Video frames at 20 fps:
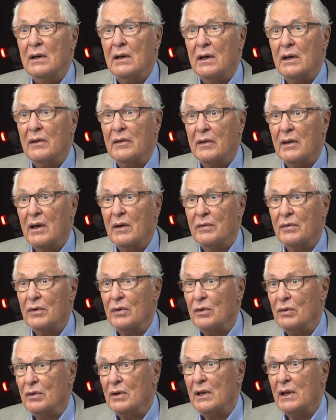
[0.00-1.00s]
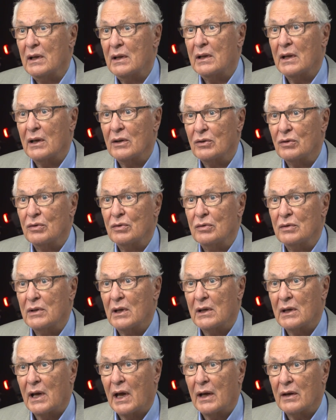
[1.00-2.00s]
and therefore you need that shoe
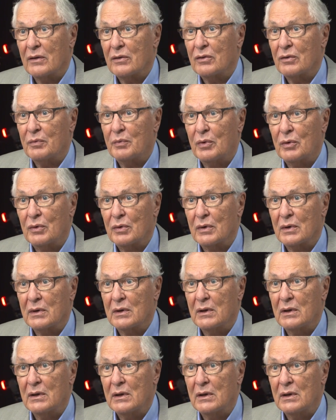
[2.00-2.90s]
that has support.